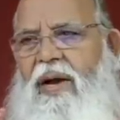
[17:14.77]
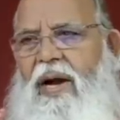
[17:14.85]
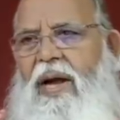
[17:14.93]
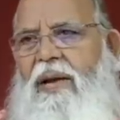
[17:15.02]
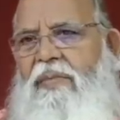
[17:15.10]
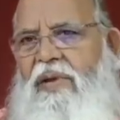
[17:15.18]

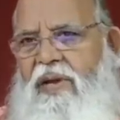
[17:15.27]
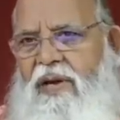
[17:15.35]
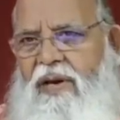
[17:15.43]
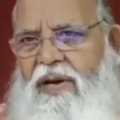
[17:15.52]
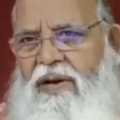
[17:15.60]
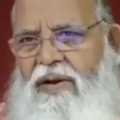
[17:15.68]
I am
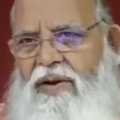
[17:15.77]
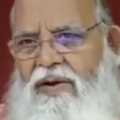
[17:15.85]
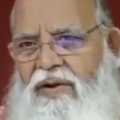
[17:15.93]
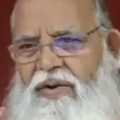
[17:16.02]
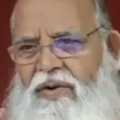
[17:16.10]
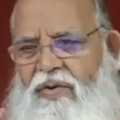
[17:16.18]
here
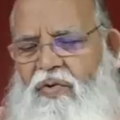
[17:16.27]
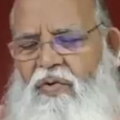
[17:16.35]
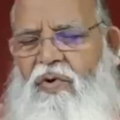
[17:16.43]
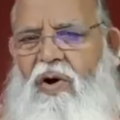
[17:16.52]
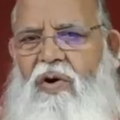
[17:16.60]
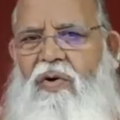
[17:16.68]
to
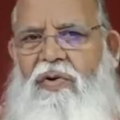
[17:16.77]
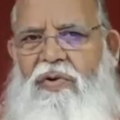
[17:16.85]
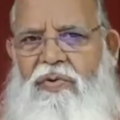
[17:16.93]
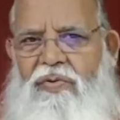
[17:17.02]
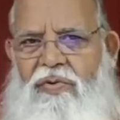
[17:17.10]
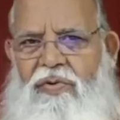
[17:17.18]
talk to
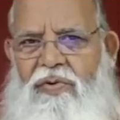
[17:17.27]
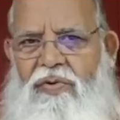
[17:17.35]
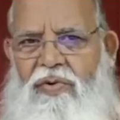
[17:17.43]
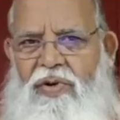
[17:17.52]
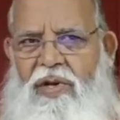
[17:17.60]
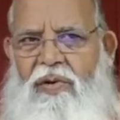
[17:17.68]
you
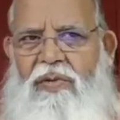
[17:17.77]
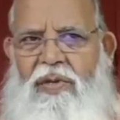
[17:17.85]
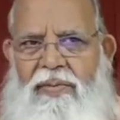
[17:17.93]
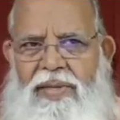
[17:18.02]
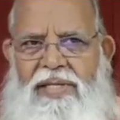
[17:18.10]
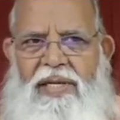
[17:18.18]
to give
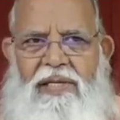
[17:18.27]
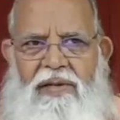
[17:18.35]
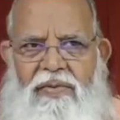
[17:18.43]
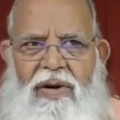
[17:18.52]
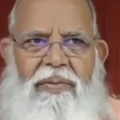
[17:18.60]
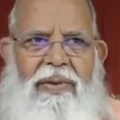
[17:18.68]
the message
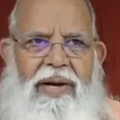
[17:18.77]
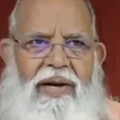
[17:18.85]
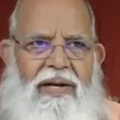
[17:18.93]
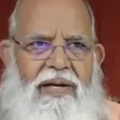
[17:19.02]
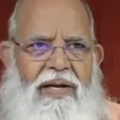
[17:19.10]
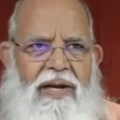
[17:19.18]
of
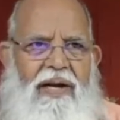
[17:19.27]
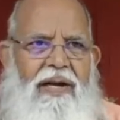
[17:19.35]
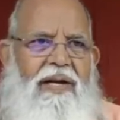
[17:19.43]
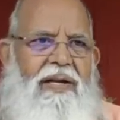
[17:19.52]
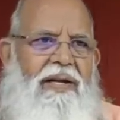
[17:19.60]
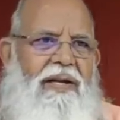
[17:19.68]
Ramayana, correct?